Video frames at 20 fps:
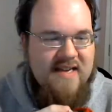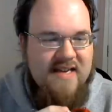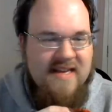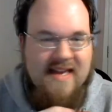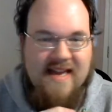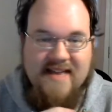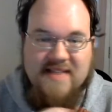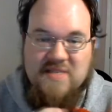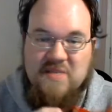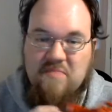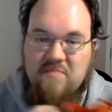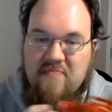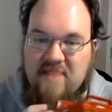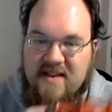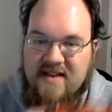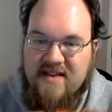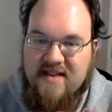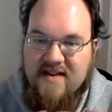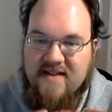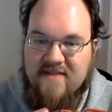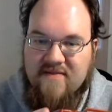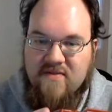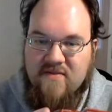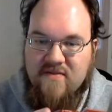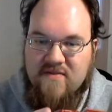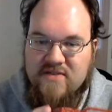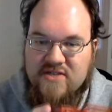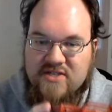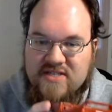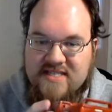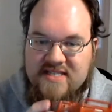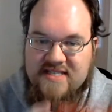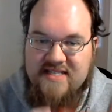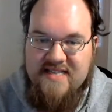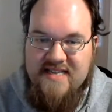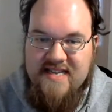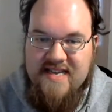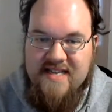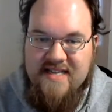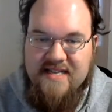He has a bed cover, which is
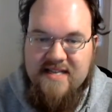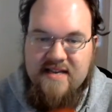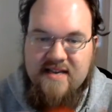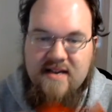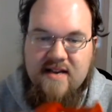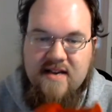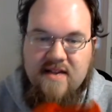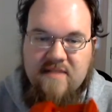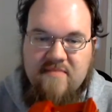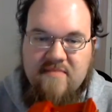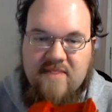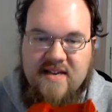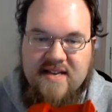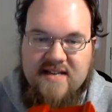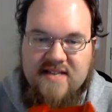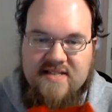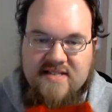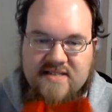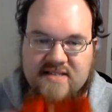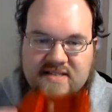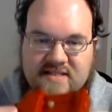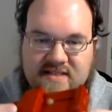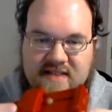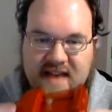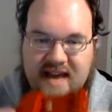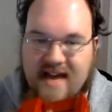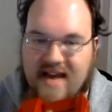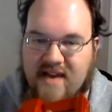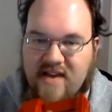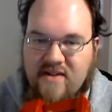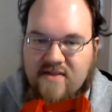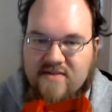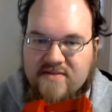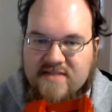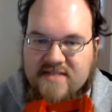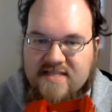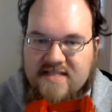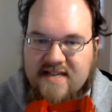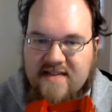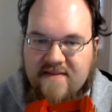neat, because A, you
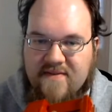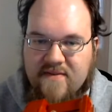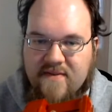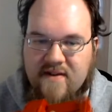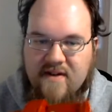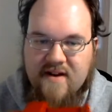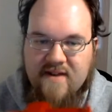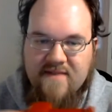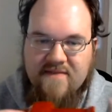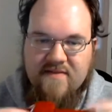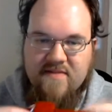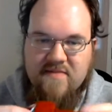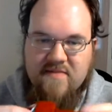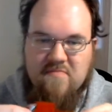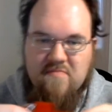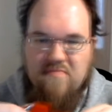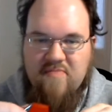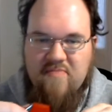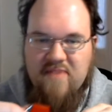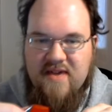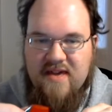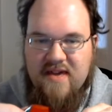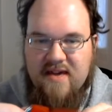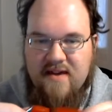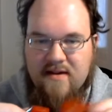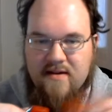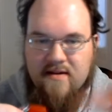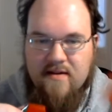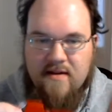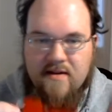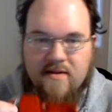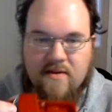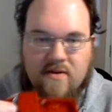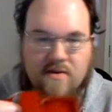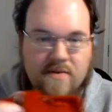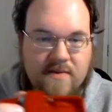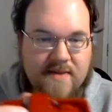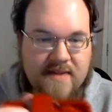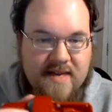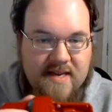don't see that very often. B, the
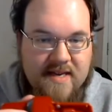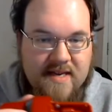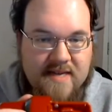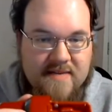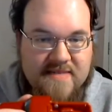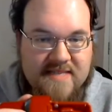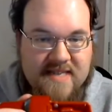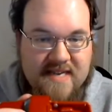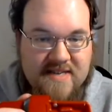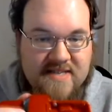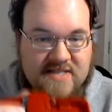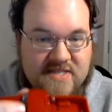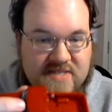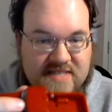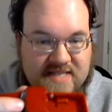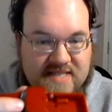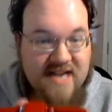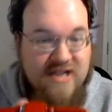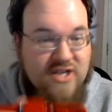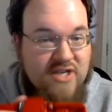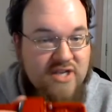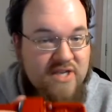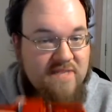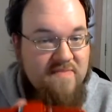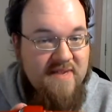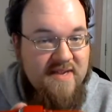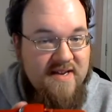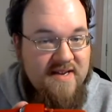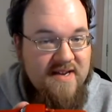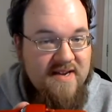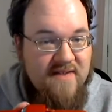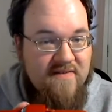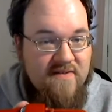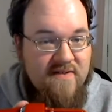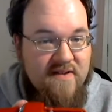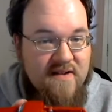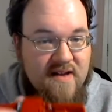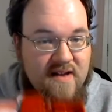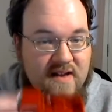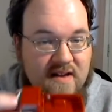whole thing comes out, so it's actually a bed
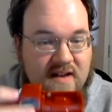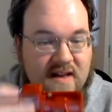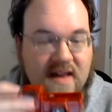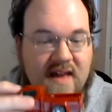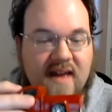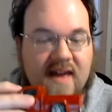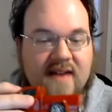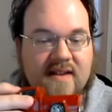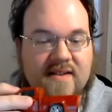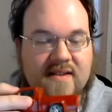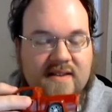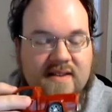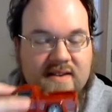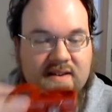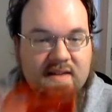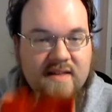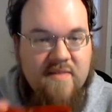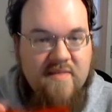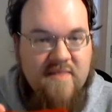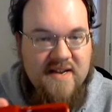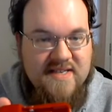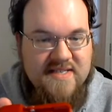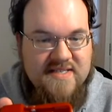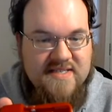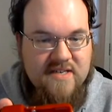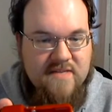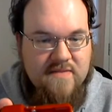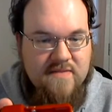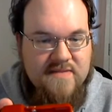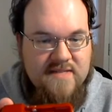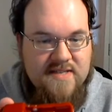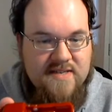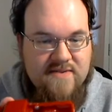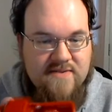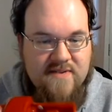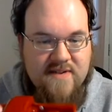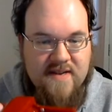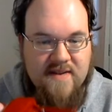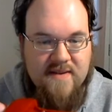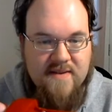cover, and the is sculpted
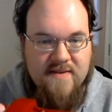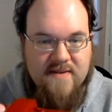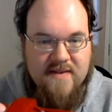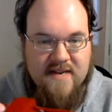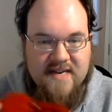underneath.